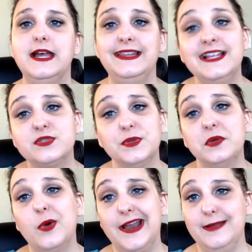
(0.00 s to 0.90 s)
and that's
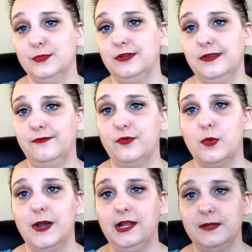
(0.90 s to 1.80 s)
really what I'm looking
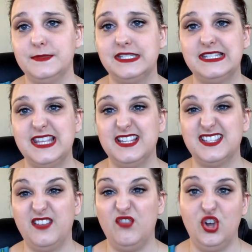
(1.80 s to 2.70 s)
for when it comes to things
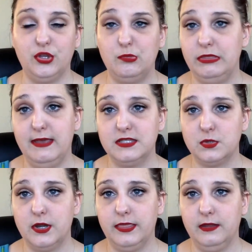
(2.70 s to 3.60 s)
like volume and that
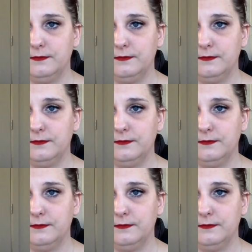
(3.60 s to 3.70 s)
sort of thing.